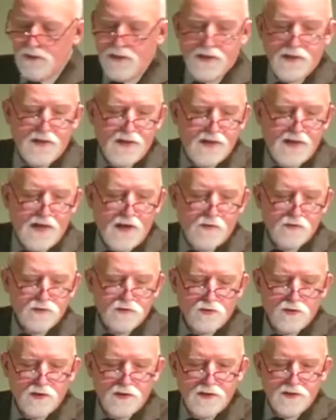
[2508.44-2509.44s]
And how
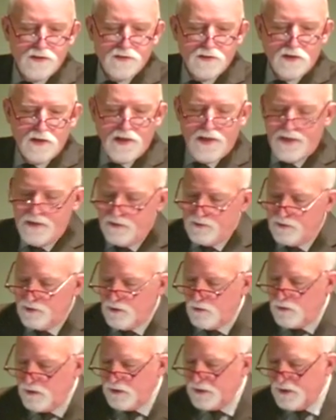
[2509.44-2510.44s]
it's going to get delayed.
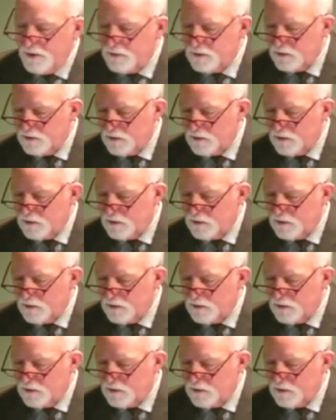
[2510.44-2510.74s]
So again,